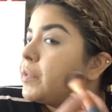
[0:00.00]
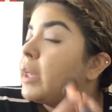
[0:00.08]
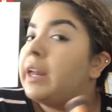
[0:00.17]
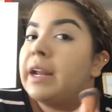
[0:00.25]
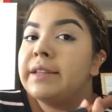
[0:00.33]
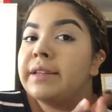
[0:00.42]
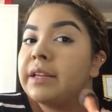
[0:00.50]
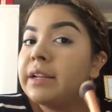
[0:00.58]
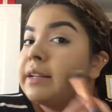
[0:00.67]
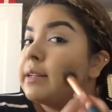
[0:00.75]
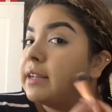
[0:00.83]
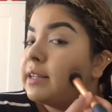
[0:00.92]
And I did
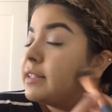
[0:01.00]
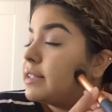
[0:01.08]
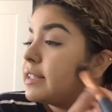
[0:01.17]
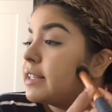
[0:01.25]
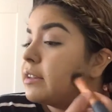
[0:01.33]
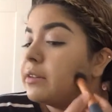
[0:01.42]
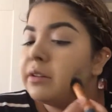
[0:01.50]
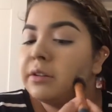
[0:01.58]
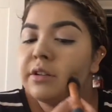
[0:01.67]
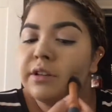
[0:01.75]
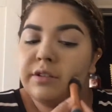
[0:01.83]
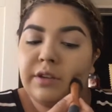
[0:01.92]
conceal,
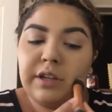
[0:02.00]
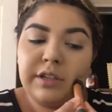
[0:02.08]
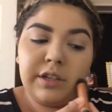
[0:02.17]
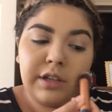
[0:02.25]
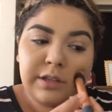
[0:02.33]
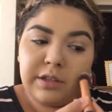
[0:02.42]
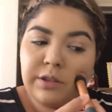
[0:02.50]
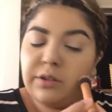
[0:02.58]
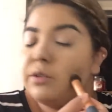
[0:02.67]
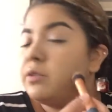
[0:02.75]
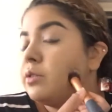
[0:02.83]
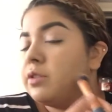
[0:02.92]
so I just
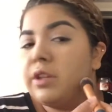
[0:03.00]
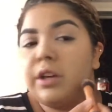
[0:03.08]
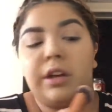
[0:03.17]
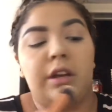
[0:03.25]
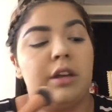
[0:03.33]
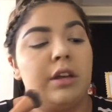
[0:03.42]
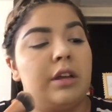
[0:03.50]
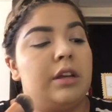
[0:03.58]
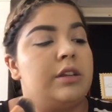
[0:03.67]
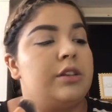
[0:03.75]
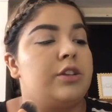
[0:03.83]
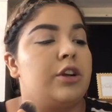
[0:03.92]
used the
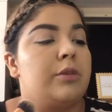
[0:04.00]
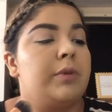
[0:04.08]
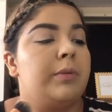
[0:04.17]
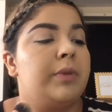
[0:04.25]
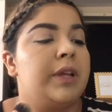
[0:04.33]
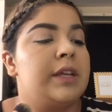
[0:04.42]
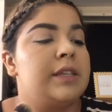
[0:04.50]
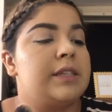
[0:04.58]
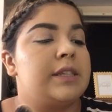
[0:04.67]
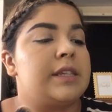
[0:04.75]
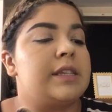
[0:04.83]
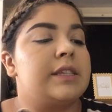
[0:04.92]
Dermablend
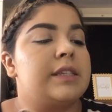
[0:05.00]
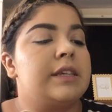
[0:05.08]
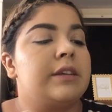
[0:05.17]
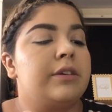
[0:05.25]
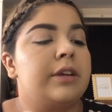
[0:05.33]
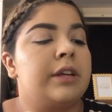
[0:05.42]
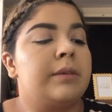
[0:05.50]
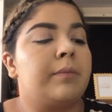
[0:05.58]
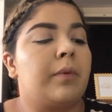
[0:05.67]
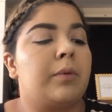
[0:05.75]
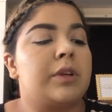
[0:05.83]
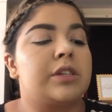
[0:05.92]
CC cream,
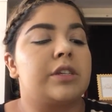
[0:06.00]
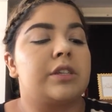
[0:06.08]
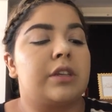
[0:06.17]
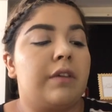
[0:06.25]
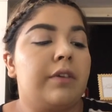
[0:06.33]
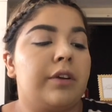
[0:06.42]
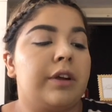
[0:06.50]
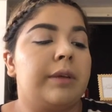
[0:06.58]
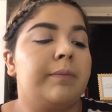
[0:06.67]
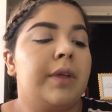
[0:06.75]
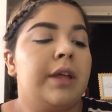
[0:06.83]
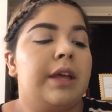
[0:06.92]
which is cover
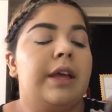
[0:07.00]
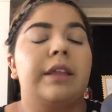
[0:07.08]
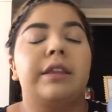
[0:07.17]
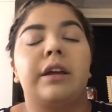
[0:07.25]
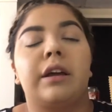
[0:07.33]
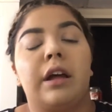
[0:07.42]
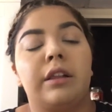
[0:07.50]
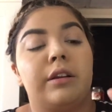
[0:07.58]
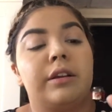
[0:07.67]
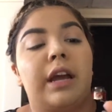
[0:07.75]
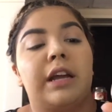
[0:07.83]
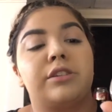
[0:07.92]
cream, in the
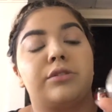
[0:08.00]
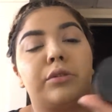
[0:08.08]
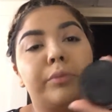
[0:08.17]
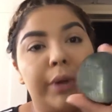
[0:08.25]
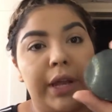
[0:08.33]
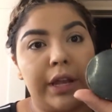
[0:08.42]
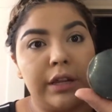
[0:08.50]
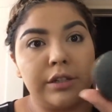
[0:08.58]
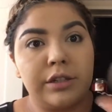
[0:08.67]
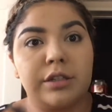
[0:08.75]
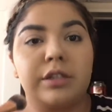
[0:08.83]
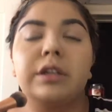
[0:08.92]
color Natural
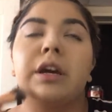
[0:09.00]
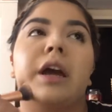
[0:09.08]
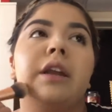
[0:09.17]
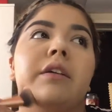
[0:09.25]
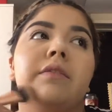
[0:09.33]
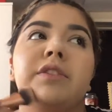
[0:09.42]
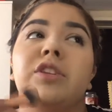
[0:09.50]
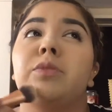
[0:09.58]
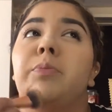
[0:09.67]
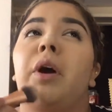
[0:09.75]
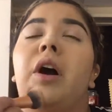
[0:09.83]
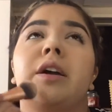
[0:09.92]
Beige to kind of
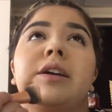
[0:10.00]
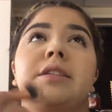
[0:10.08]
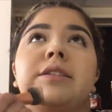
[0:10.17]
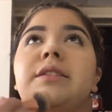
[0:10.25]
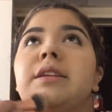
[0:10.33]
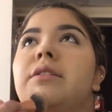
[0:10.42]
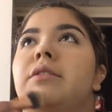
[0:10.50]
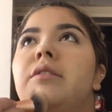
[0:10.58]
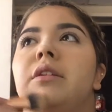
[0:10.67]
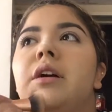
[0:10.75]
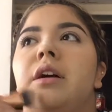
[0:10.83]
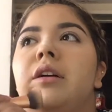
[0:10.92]
spot
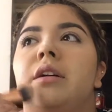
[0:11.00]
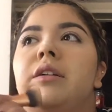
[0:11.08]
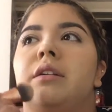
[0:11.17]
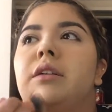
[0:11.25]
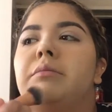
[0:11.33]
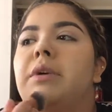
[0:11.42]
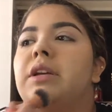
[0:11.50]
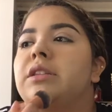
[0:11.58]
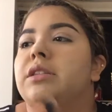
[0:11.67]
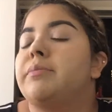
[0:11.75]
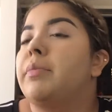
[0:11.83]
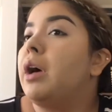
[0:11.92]
conceal my
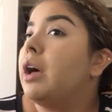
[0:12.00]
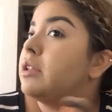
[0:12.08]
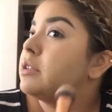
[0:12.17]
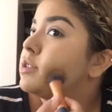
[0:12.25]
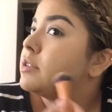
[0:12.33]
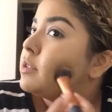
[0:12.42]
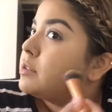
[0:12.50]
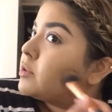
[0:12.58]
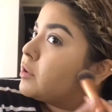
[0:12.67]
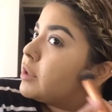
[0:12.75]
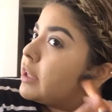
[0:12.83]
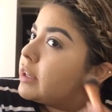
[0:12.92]
spots.
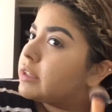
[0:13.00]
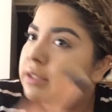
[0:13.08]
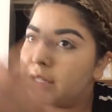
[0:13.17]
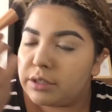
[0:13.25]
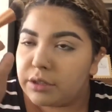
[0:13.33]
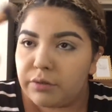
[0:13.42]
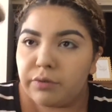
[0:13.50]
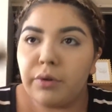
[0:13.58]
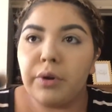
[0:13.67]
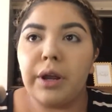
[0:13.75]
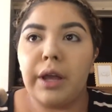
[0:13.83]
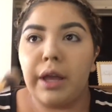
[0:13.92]
So like center
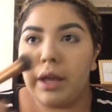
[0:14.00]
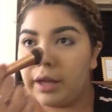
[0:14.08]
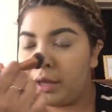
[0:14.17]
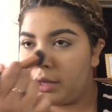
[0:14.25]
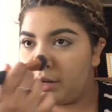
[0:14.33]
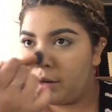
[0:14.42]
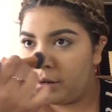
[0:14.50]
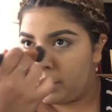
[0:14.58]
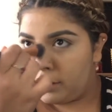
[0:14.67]
forehead,